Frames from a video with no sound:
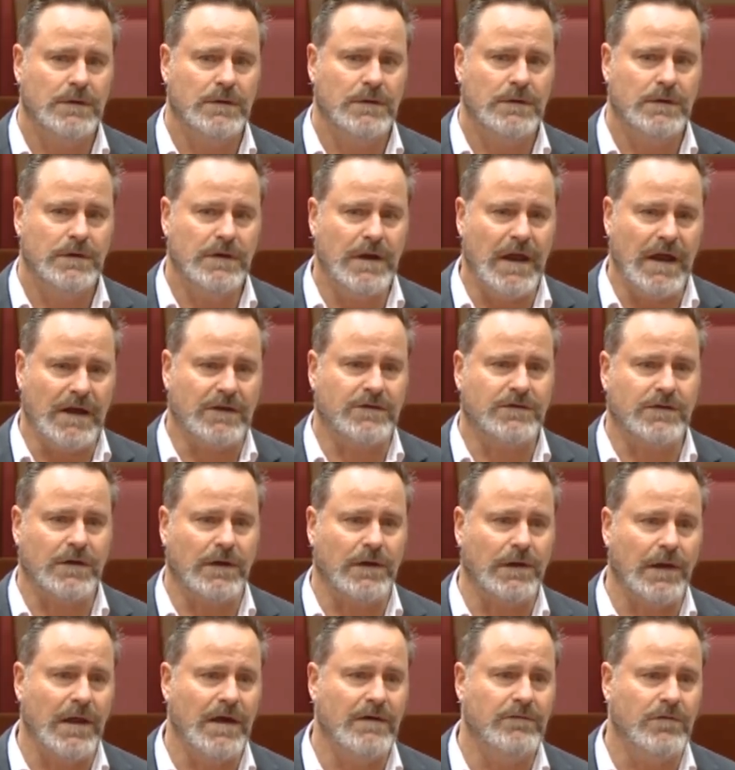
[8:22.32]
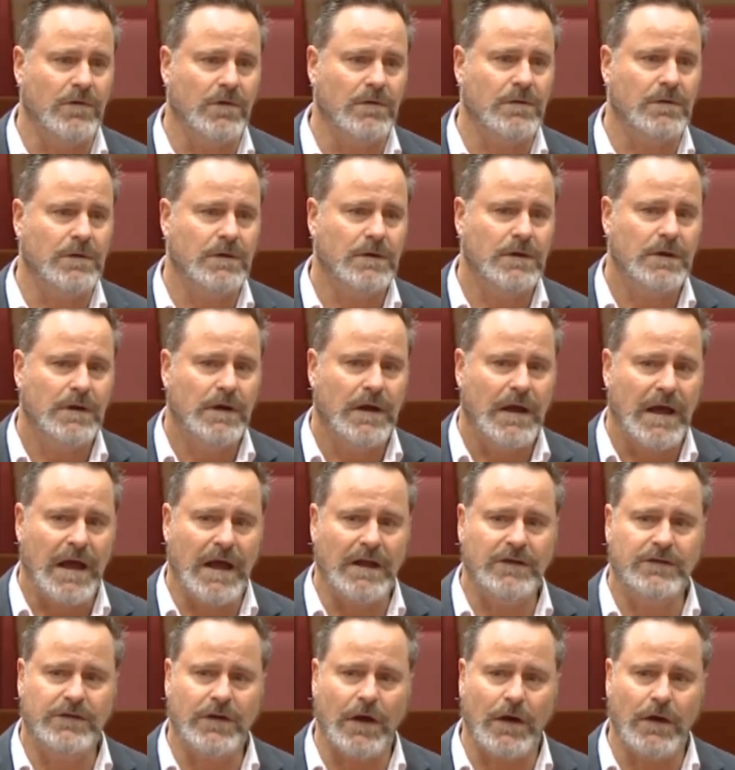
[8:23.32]
Next level.
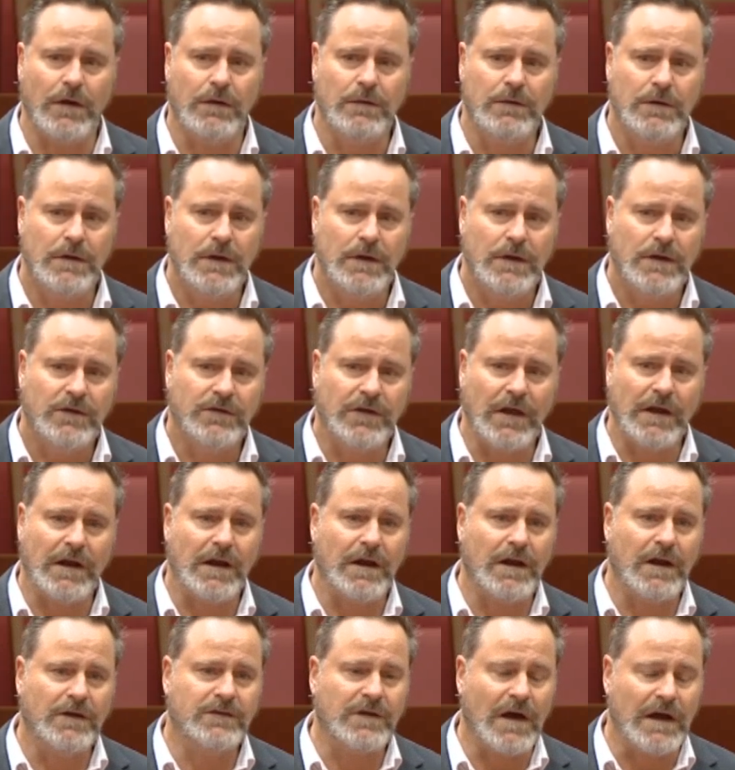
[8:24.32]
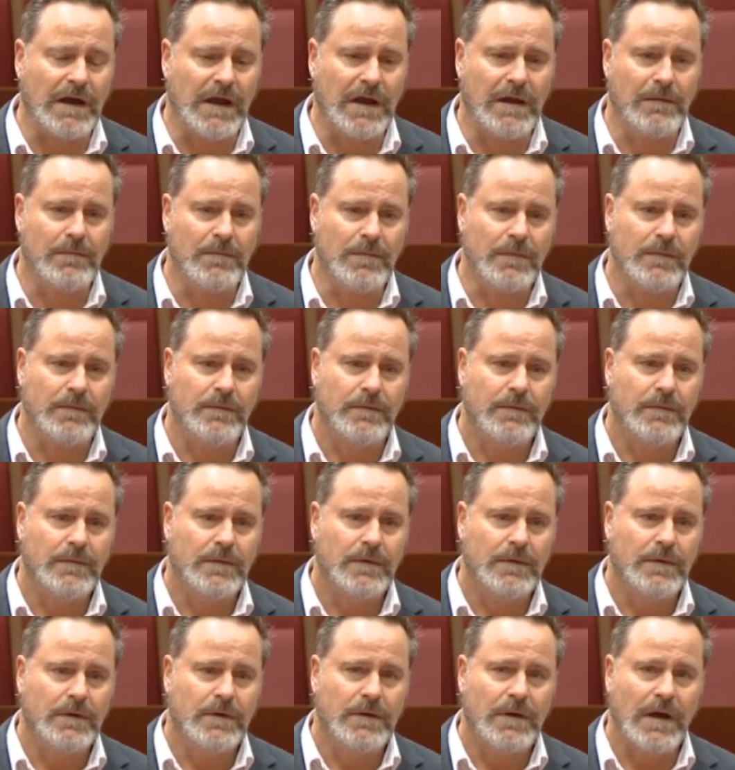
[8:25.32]
And so, Senator Duniam,
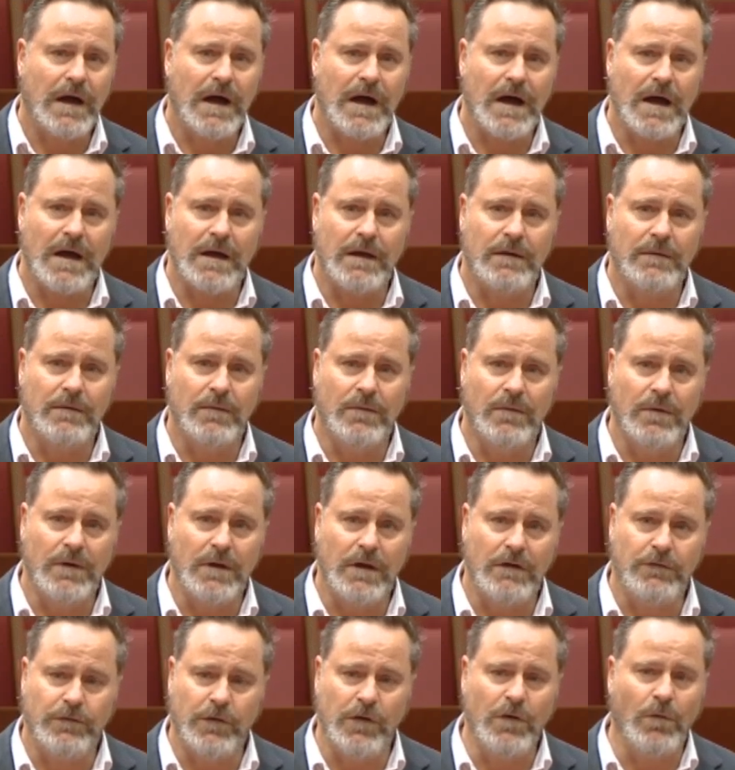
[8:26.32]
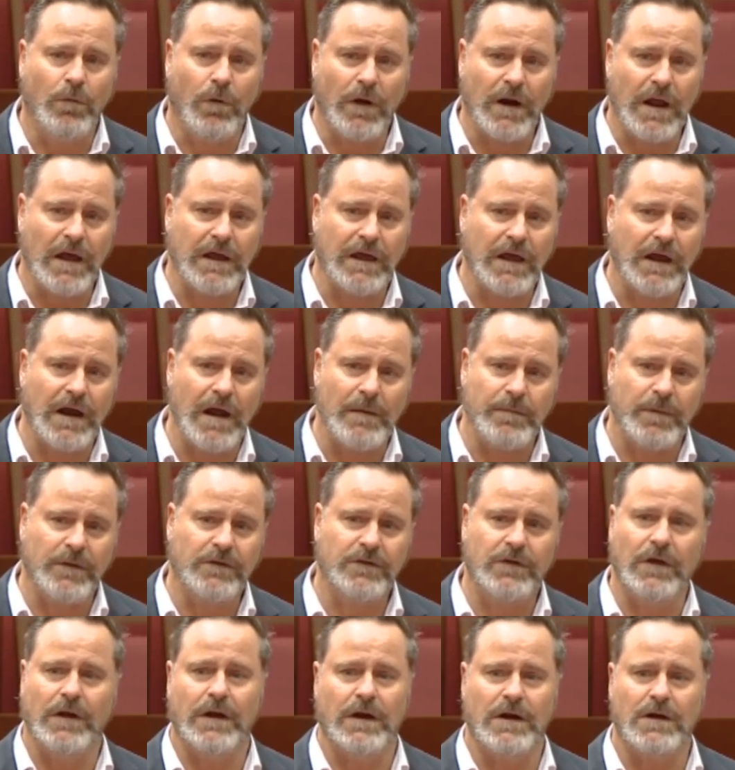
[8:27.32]
if you want to get up a
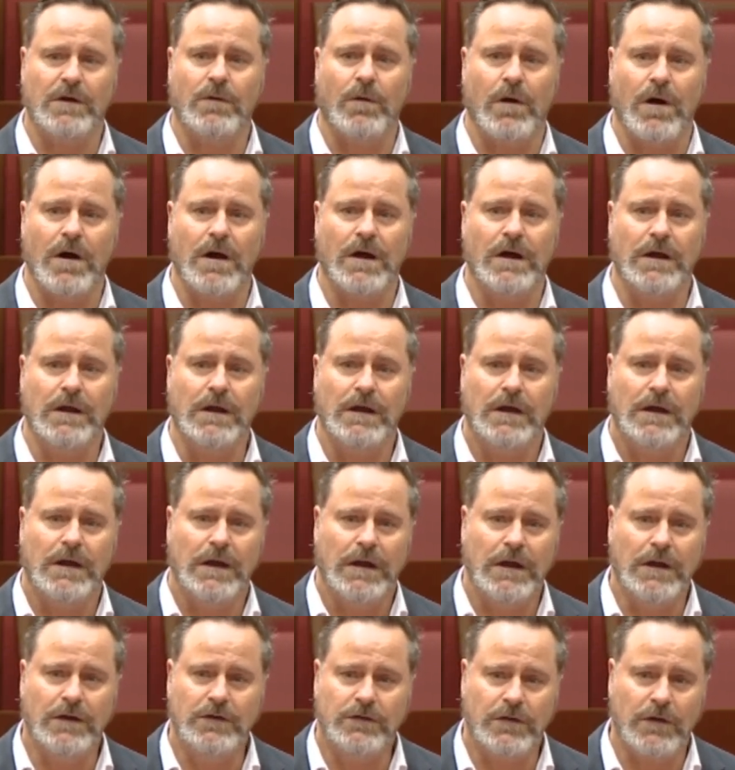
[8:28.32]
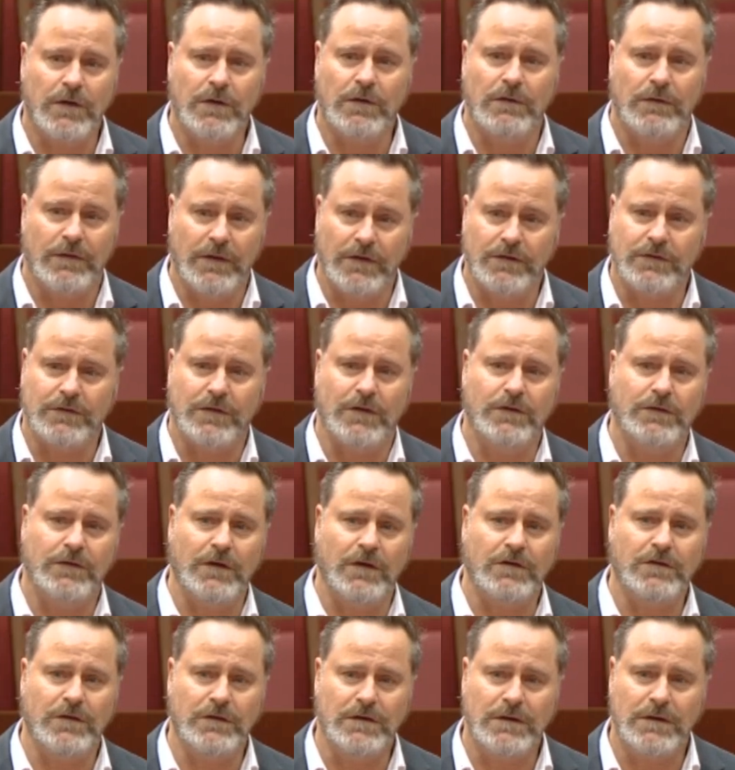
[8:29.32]
Senate inquiry into this
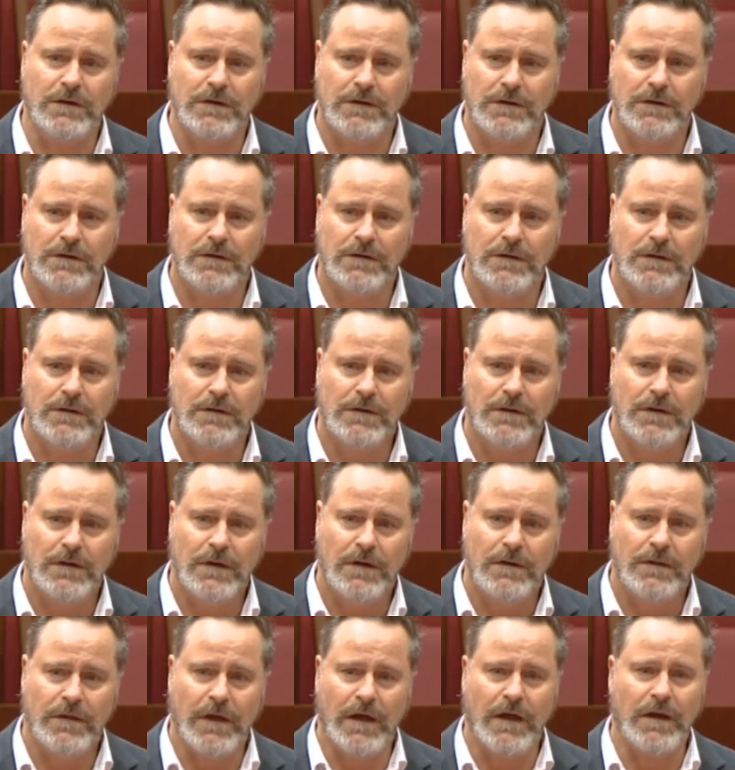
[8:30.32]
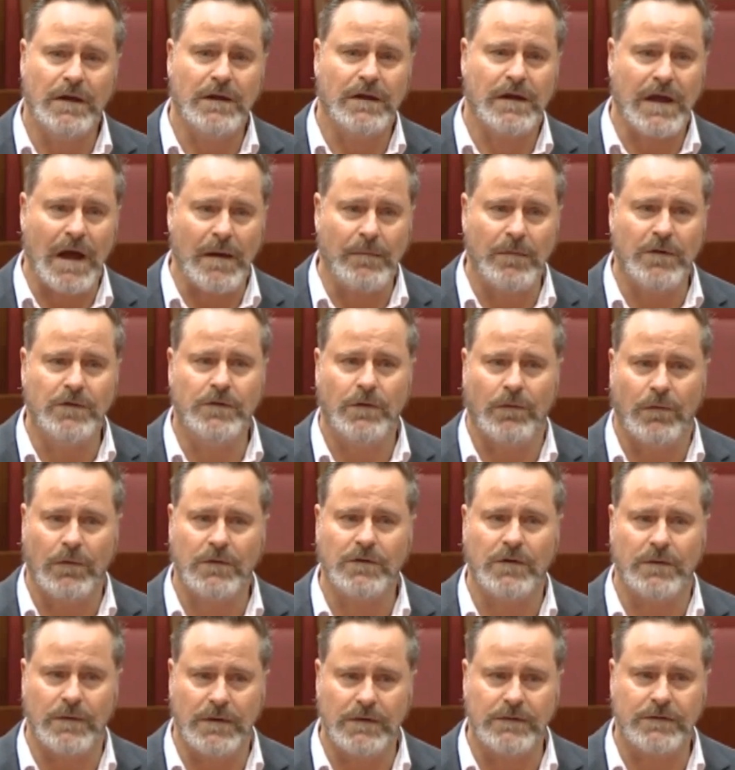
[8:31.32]
decision, then come and talk
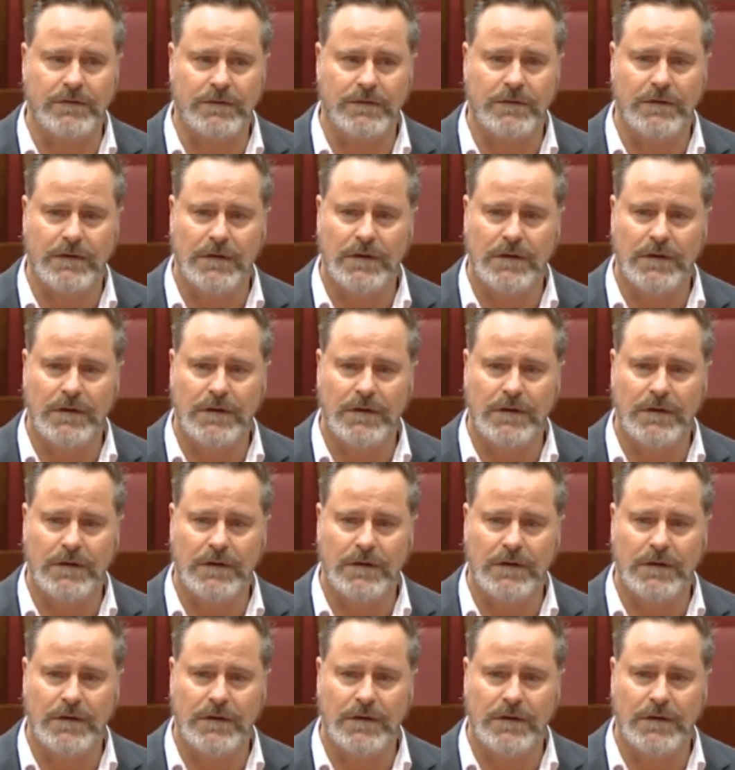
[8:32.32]
to us.